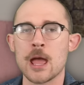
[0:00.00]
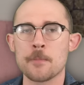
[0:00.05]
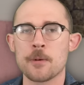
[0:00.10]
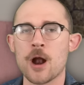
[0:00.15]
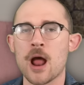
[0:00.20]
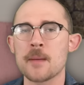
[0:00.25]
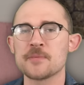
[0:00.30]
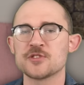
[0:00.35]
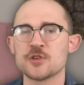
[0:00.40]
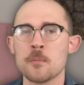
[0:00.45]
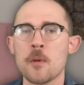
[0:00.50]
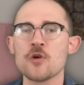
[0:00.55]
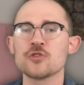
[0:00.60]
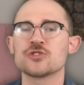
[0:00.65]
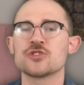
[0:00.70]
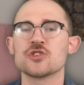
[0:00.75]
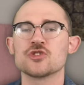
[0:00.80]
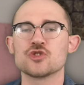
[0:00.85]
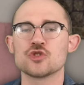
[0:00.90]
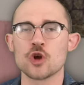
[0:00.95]
perhaps the
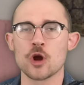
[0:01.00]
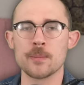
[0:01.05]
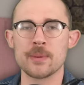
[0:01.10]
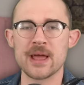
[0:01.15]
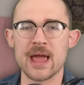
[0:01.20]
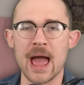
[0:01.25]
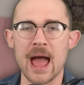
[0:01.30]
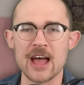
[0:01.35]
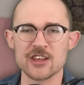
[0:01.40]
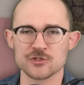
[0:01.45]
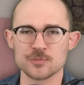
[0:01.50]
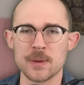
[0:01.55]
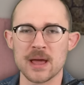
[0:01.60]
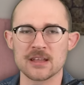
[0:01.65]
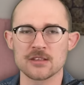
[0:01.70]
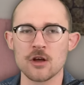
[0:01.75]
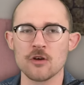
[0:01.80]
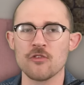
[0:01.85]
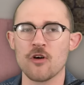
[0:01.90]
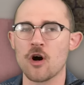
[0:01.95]
most disturbing
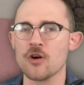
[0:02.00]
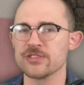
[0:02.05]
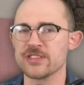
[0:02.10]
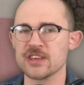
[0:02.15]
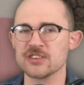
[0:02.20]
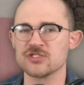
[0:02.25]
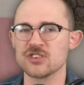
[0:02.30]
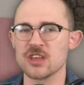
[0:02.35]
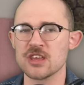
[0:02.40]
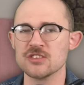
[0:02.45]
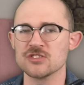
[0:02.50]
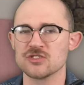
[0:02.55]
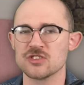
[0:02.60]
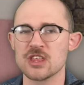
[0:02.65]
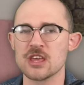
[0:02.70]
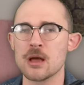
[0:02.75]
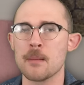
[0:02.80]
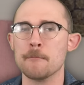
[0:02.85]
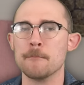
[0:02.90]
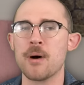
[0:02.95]
aspect of all this is
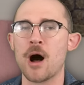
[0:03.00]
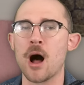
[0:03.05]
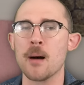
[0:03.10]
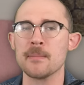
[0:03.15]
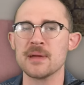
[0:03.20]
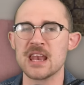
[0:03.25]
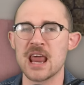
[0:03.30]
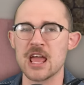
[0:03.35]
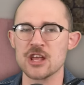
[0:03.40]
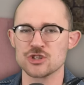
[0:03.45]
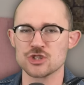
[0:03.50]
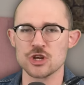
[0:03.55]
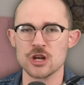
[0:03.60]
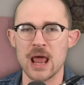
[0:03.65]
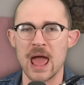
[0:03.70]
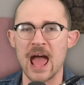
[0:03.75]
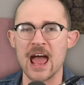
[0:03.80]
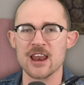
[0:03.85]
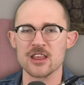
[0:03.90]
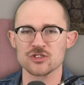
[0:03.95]
the abomination
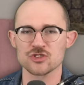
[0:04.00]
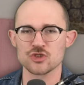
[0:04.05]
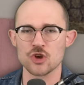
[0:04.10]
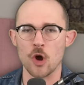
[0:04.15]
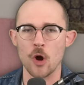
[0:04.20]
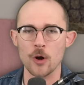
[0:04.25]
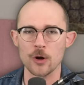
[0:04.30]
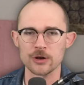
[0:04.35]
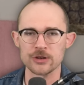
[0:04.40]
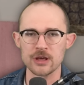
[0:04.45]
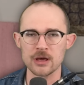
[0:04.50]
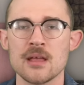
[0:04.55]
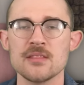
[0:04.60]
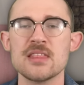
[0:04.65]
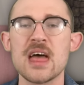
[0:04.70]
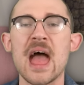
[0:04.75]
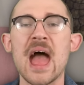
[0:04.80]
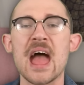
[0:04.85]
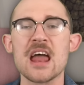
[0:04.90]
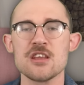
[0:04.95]
at its heart.
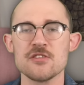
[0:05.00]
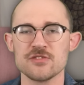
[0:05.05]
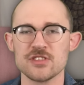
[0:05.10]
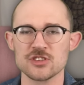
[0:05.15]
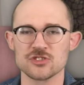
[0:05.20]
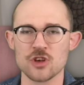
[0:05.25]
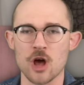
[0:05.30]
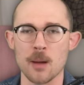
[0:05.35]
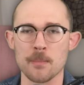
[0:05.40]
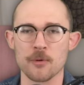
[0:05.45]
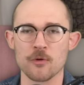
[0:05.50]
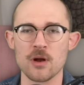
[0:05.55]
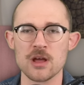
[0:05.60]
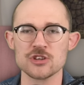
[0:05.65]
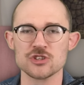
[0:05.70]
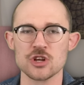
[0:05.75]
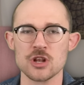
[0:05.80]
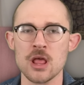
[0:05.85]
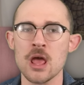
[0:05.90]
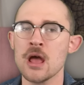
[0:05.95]
The head of this
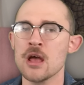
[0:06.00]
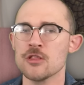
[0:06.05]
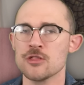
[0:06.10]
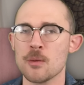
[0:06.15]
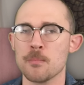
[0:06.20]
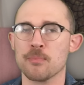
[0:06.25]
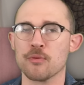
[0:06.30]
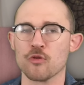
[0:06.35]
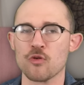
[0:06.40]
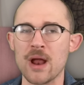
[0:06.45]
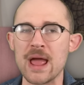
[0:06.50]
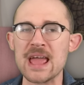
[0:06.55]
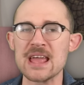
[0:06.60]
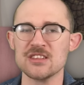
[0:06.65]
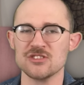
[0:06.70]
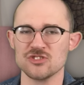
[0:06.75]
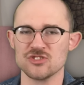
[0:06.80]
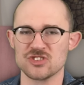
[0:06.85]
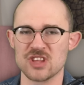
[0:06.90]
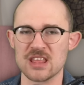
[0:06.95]
operation, the
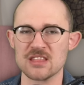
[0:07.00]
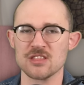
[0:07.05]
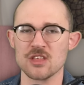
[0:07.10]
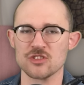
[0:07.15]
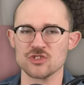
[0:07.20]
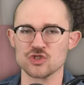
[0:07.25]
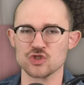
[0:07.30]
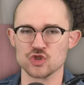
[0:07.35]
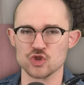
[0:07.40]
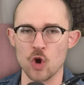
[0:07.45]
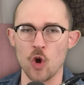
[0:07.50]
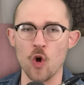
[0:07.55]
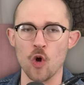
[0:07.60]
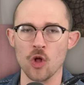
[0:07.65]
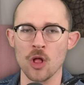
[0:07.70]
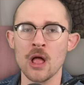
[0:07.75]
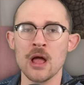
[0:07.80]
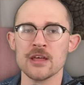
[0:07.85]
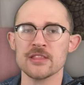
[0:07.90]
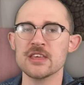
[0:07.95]
brains and the
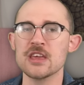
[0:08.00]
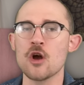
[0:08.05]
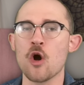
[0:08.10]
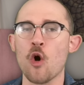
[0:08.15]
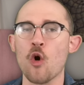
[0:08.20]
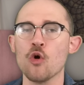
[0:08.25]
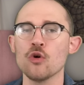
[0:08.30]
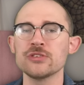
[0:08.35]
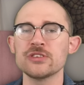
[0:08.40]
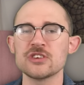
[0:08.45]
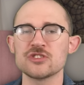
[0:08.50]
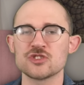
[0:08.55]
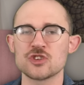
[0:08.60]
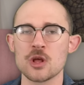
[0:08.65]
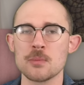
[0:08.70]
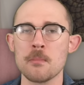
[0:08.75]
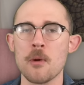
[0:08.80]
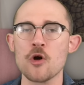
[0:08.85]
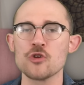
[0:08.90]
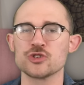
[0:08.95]
soul, the oldest
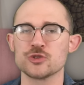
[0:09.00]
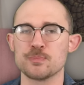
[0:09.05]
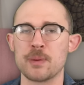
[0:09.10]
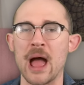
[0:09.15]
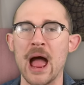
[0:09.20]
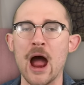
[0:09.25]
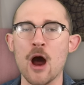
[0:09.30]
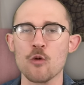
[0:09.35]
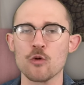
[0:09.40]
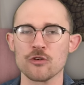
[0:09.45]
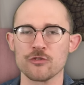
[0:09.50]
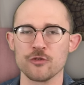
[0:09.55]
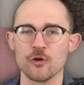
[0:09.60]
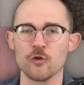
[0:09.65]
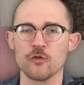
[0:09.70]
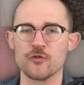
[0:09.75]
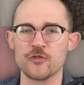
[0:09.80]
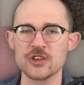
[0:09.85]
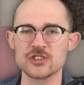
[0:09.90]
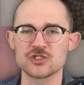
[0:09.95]
and most powerful
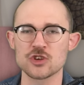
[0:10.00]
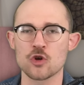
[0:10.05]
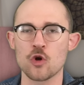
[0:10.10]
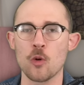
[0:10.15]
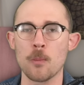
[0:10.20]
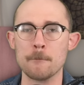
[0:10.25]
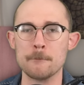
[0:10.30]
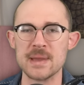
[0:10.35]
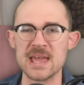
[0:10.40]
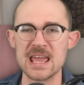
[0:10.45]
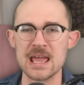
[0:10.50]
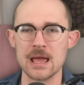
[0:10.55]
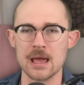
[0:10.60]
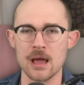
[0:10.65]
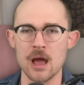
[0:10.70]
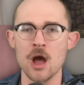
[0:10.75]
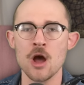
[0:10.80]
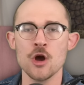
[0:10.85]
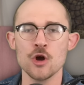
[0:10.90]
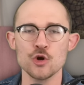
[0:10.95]
physical
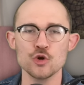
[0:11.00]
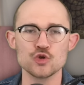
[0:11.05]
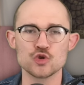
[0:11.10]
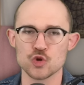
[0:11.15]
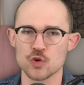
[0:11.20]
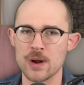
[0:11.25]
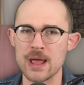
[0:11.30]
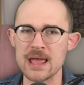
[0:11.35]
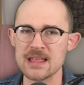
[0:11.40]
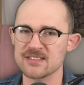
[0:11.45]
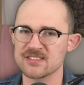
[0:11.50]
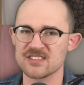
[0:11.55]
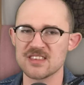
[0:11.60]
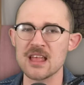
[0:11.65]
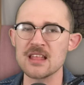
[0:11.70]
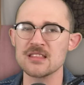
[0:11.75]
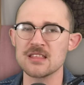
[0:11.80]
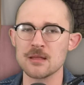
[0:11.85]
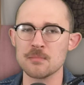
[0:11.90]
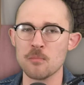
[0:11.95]
being who
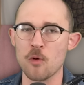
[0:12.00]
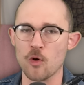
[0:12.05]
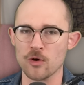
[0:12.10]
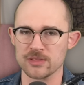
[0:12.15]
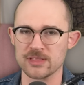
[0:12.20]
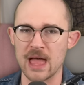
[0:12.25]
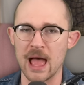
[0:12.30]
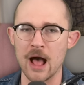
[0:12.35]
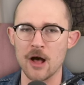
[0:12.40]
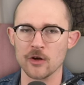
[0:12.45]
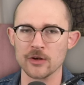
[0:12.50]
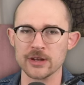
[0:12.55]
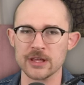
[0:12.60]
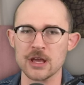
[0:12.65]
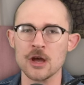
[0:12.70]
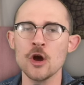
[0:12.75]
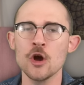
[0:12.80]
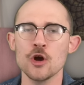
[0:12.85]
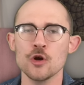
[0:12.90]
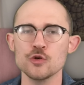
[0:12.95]
transcended
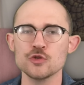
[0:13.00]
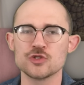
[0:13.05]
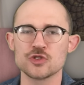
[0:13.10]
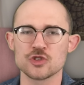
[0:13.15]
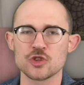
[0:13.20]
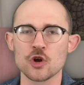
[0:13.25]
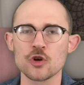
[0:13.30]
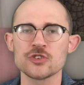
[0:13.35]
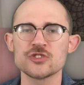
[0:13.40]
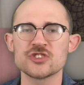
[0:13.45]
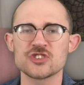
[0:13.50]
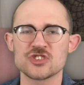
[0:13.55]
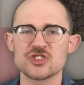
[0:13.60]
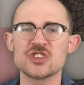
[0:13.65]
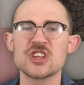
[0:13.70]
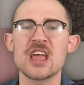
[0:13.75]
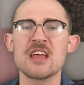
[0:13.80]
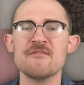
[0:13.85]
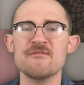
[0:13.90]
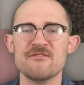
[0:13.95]
mortality, whose
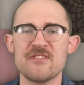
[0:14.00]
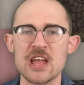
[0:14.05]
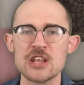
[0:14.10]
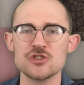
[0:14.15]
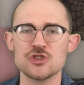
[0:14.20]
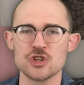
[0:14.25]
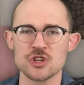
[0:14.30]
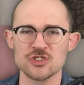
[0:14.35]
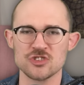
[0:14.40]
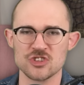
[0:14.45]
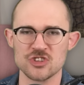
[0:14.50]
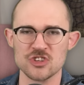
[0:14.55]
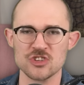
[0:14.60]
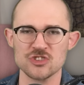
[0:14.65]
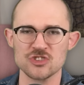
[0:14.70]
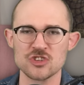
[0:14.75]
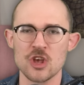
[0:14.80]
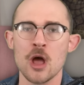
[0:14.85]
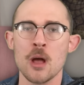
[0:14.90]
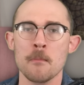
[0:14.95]
thirsts and
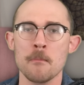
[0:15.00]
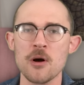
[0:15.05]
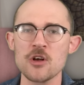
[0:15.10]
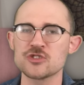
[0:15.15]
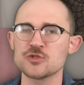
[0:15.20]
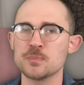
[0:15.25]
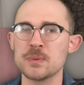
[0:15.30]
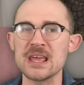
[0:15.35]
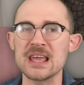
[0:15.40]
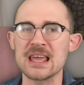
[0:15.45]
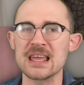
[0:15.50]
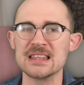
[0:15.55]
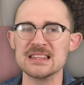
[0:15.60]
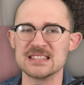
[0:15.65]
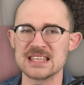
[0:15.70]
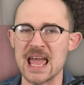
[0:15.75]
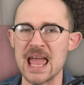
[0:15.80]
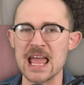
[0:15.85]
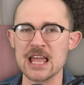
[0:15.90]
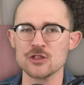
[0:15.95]
vengeances must be
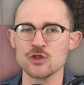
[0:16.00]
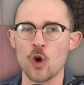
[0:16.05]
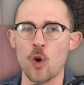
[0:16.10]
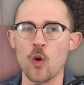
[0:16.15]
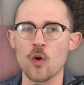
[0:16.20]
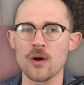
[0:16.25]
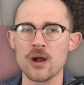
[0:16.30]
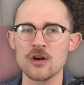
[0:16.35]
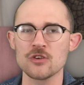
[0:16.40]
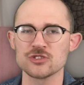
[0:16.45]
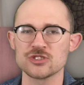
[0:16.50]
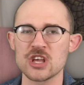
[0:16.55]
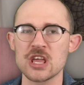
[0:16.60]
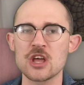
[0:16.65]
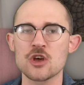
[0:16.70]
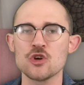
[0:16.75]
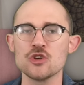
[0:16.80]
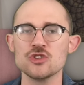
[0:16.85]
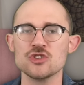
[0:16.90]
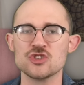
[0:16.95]
contained or else
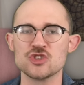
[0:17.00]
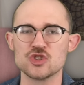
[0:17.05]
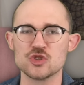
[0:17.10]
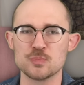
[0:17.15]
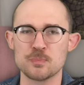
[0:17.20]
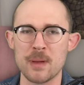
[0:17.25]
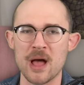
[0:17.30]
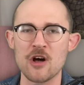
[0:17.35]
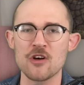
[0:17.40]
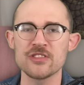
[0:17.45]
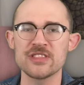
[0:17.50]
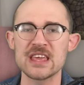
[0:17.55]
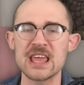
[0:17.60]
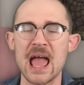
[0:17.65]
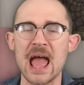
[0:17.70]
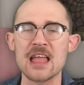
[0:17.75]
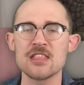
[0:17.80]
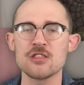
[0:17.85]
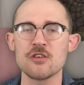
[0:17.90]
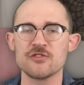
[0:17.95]
it could spell the
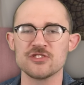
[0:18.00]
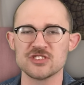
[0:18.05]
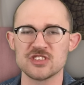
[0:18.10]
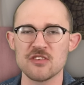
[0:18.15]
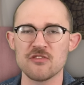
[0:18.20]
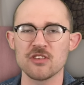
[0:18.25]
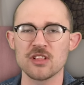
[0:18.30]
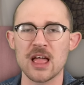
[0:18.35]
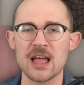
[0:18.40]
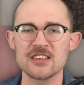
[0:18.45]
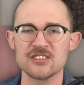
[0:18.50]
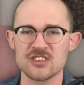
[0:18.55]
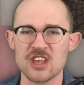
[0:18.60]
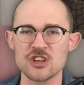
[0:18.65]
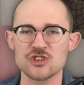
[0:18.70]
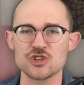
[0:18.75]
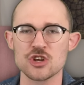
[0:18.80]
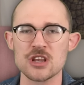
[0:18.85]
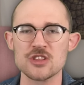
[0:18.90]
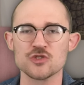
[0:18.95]
end of
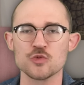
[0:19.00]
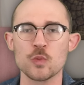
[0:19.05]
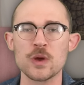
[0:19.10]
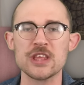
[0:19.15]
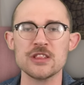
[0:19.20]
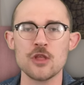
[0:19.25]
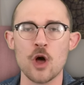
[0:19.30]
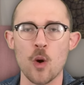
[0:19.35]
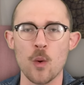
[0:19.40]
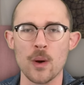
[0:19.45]
civilization as we know